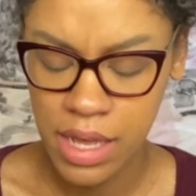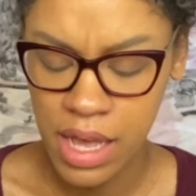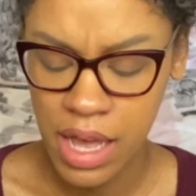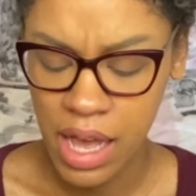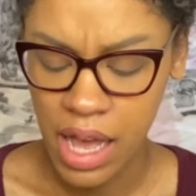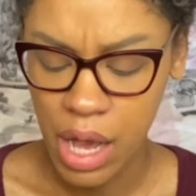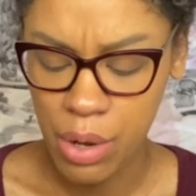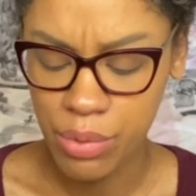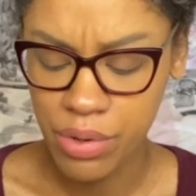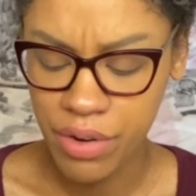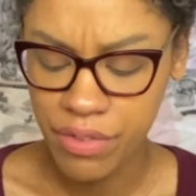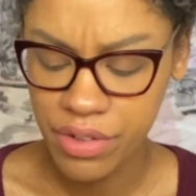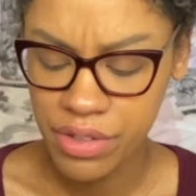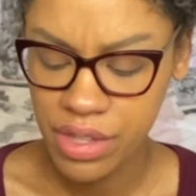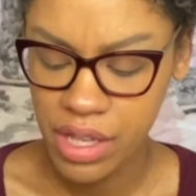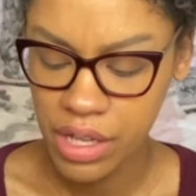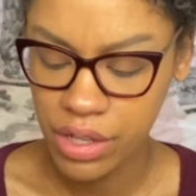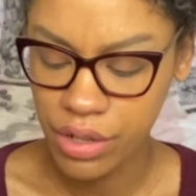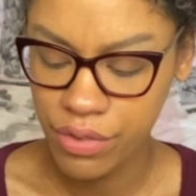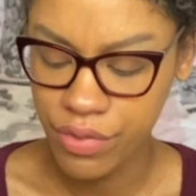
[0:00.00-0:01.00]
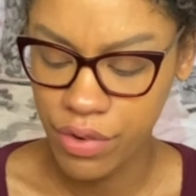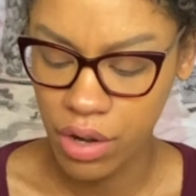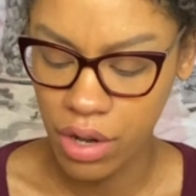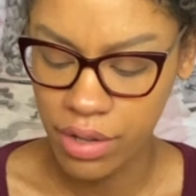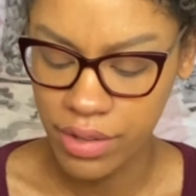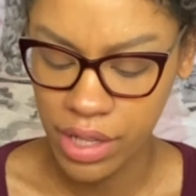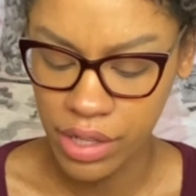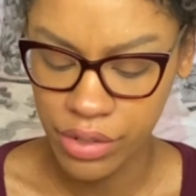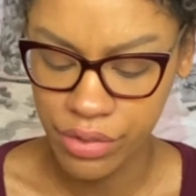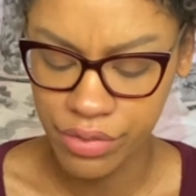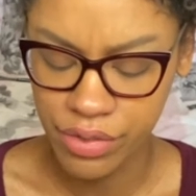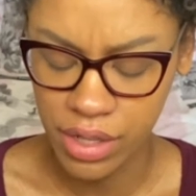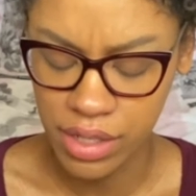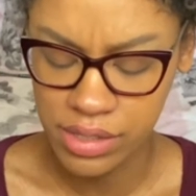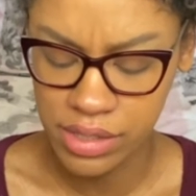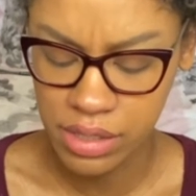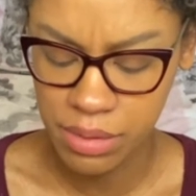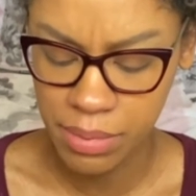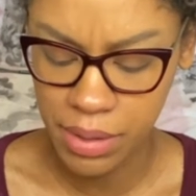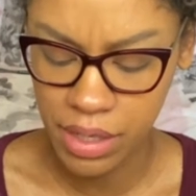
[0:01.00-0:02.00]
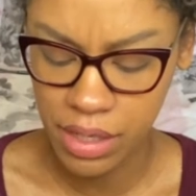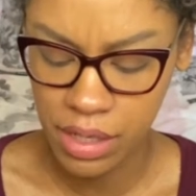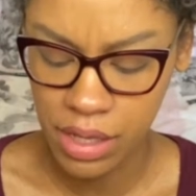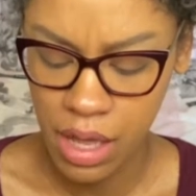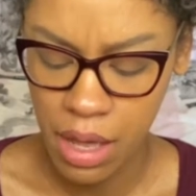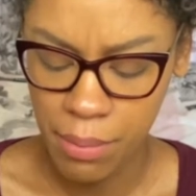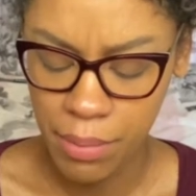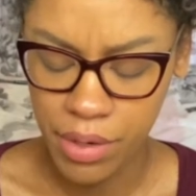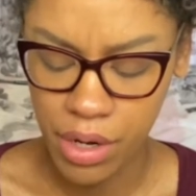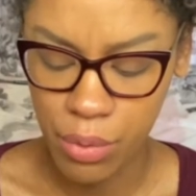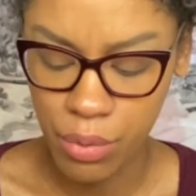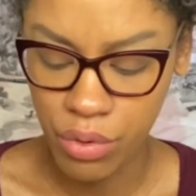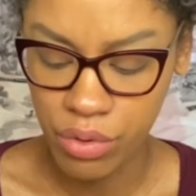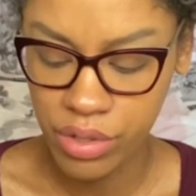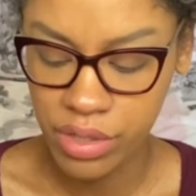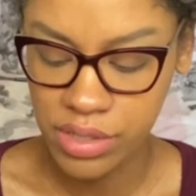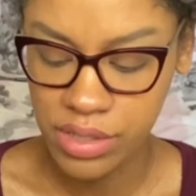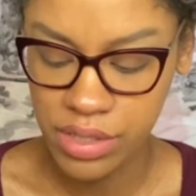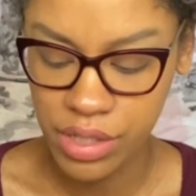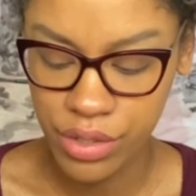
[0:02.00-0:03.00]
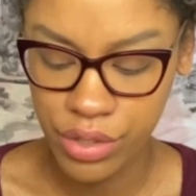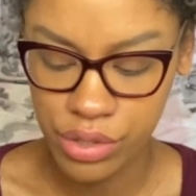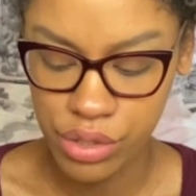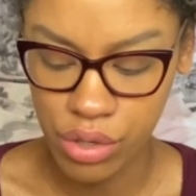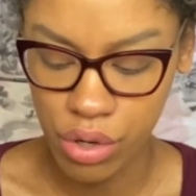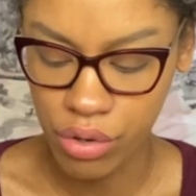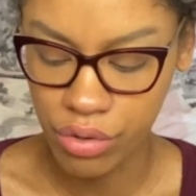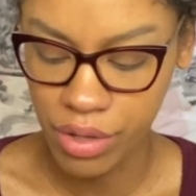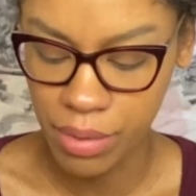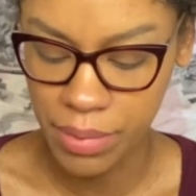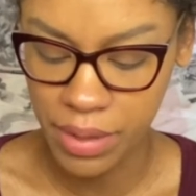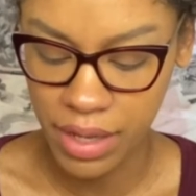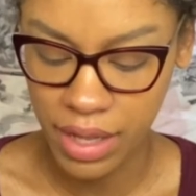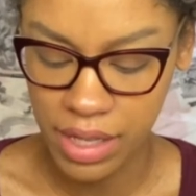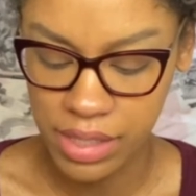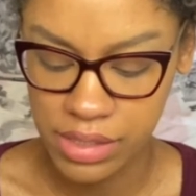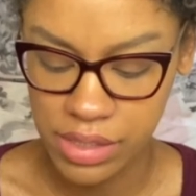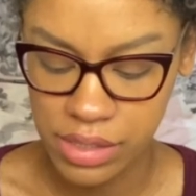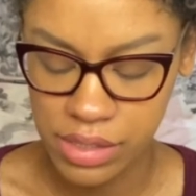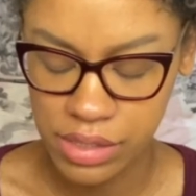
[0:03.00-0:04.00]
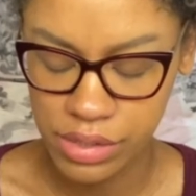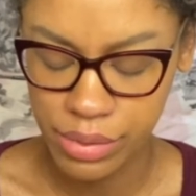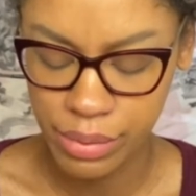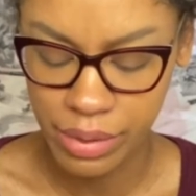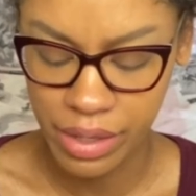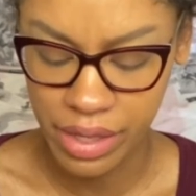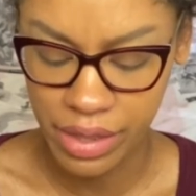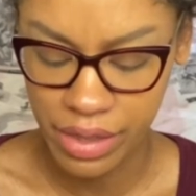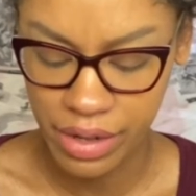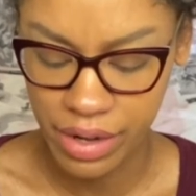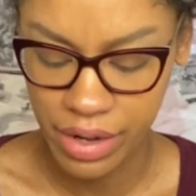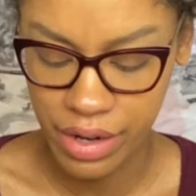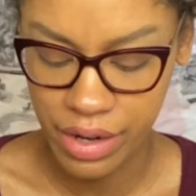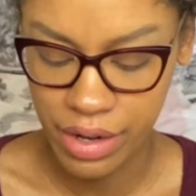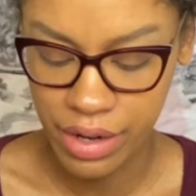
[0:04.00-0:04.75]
I will never thank you for all that you've done to me, but I won't continue to hold them against you either.